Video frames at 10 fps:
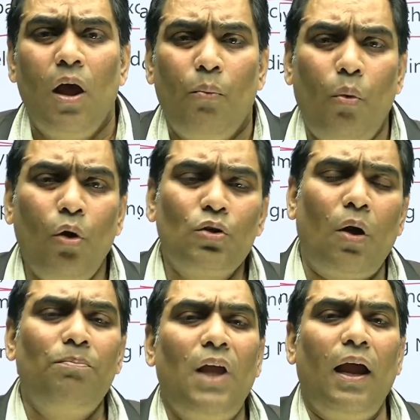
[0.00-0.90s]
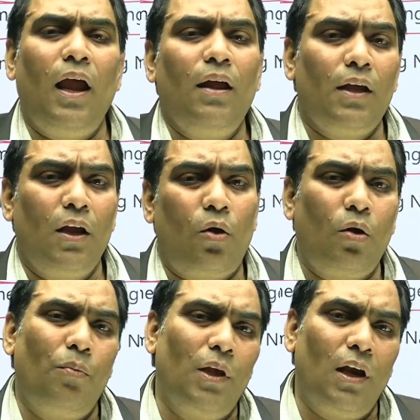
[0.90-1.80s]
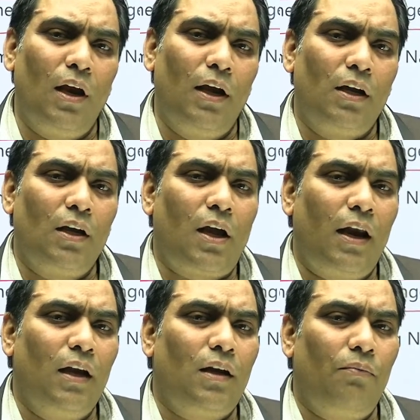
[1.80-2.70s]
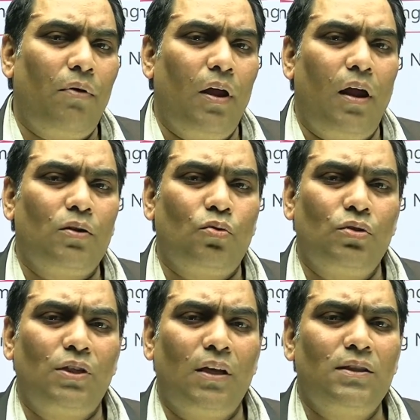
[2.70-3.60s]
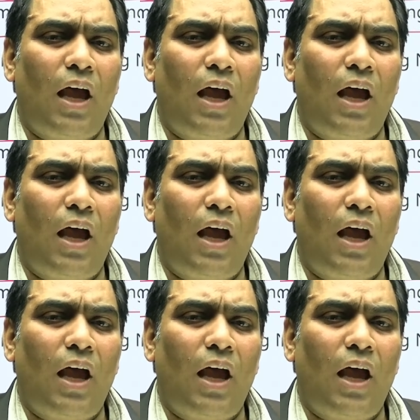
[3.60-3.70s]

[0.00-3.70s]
most of the economy related current affairs questions